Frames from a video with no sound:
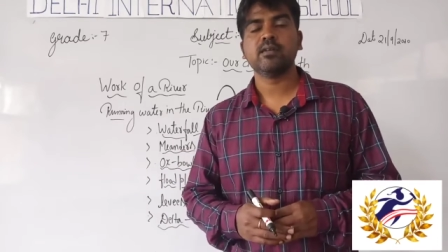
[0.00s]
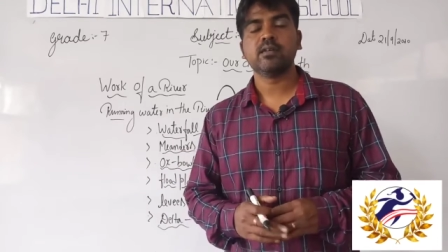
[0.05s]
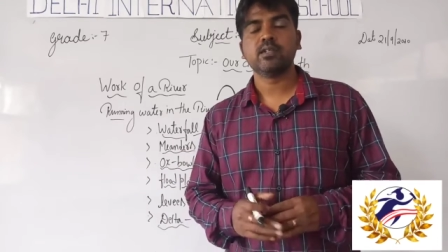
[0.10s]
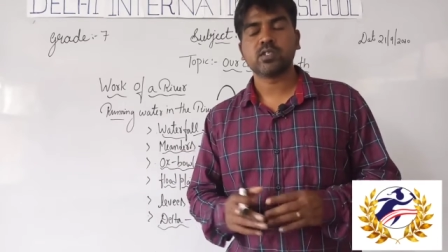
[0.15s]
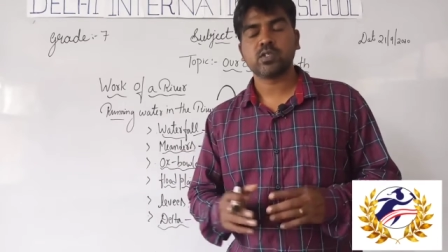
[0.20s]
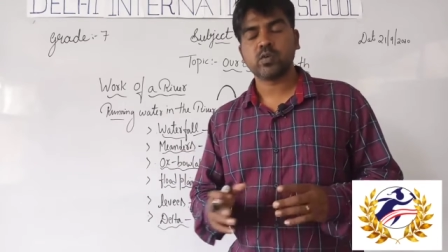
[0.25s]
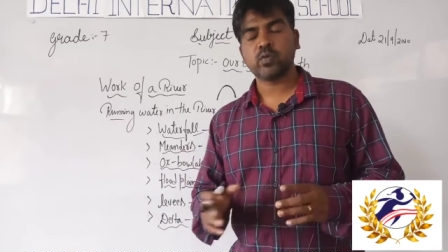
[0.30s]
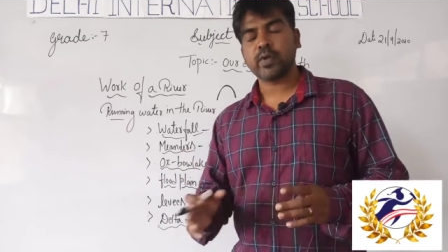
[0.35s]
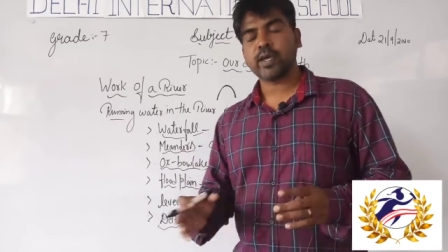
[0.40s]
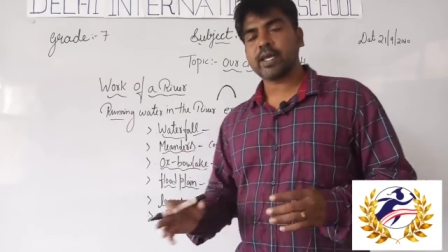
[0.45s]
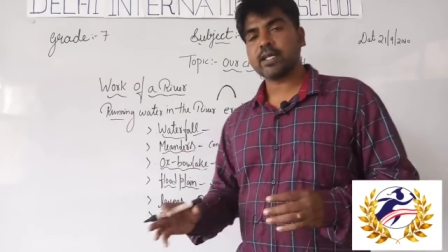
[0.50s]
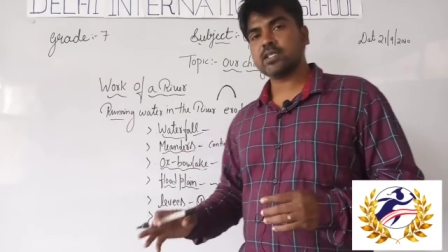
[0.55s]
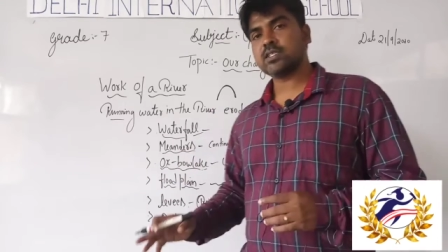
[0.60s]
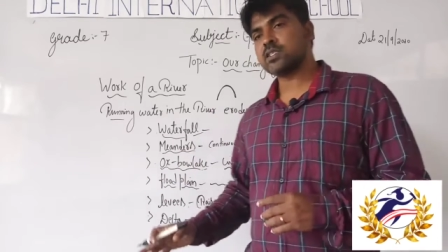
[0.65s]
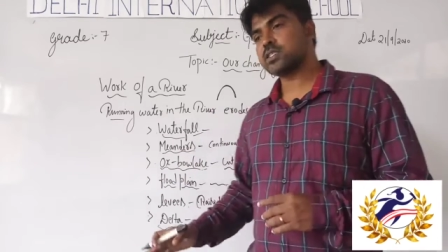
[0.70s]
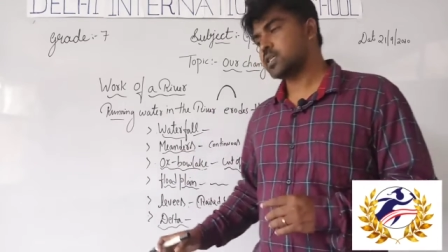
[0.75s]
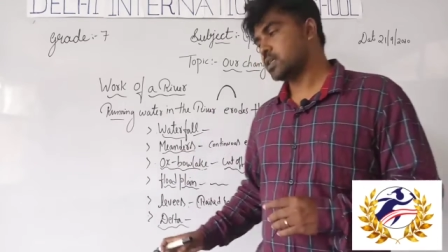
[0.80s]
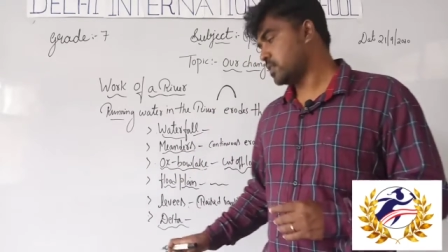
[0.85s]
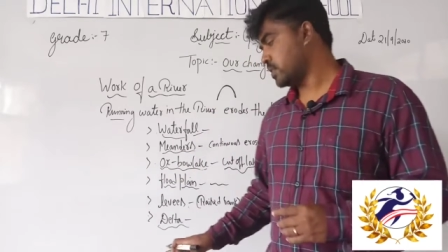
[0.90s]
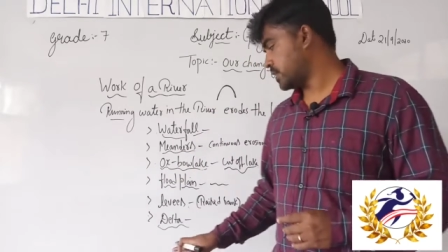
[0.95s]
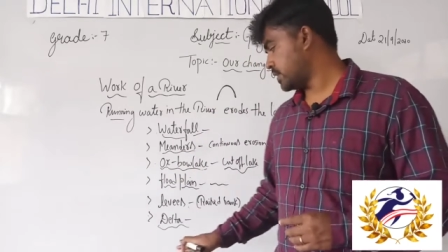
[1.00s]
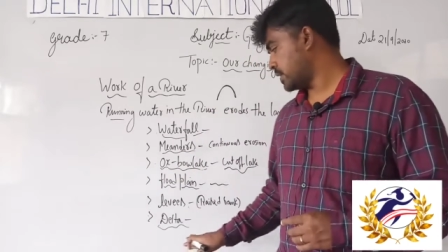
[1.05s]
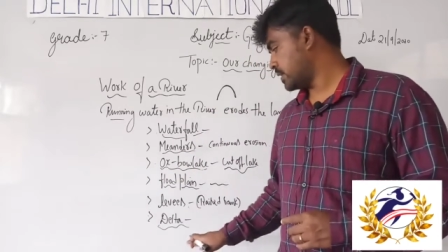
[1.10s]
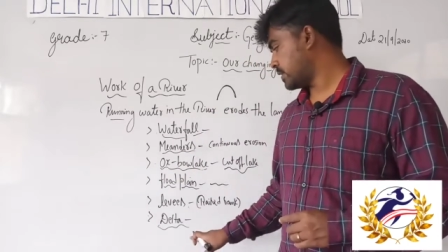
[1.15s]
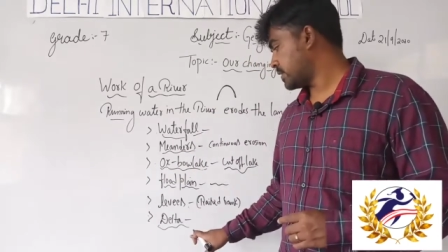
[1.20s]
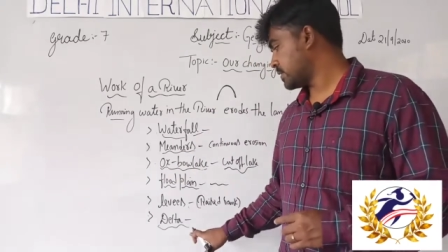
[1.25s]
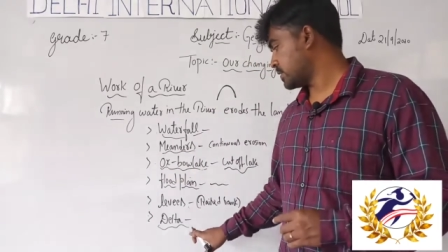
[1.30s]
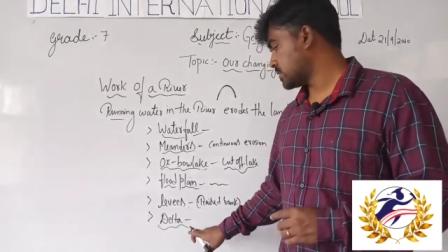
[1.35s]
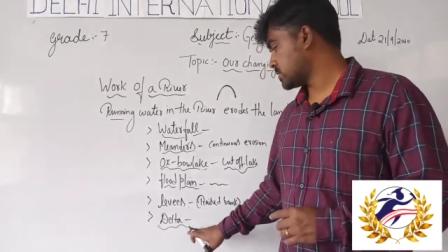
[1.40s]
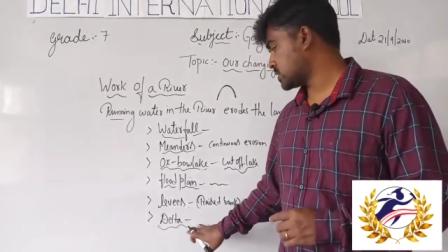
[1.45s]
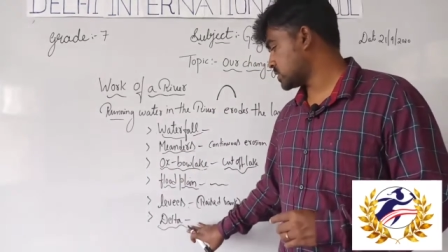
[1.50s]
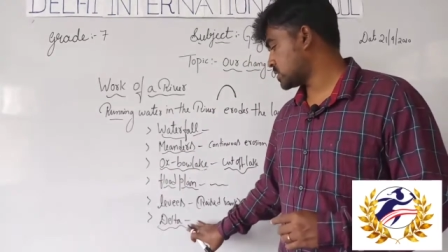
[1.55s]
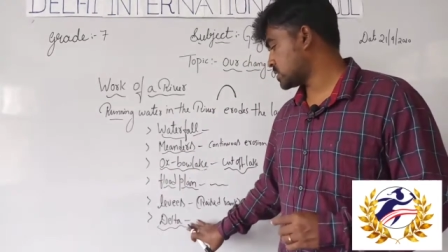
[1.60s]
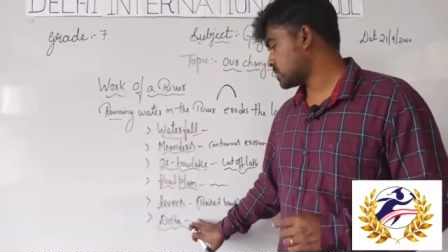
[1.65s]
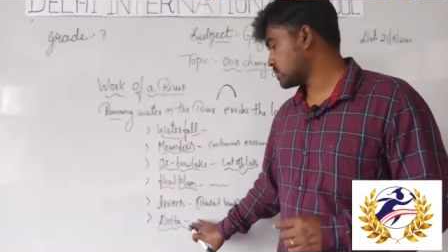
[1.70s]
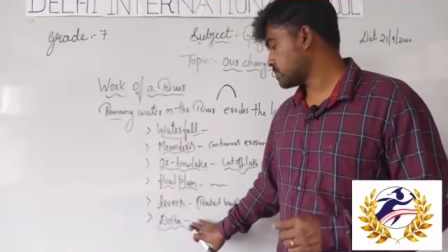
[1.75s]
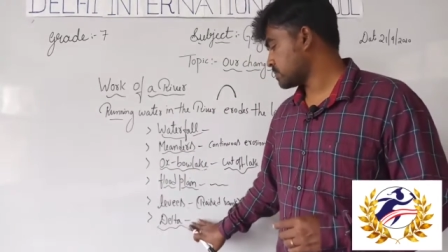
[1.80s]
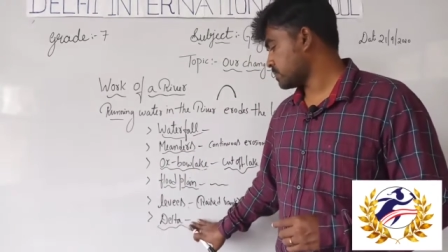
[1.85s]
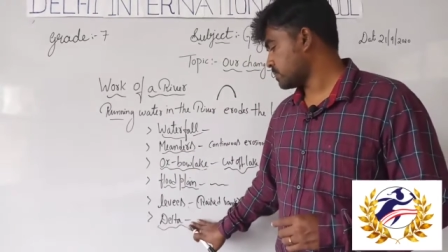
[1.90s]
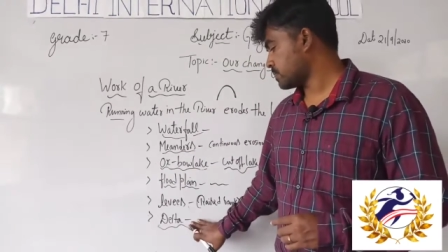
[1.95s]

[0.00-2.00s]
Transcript: So we can see the deltas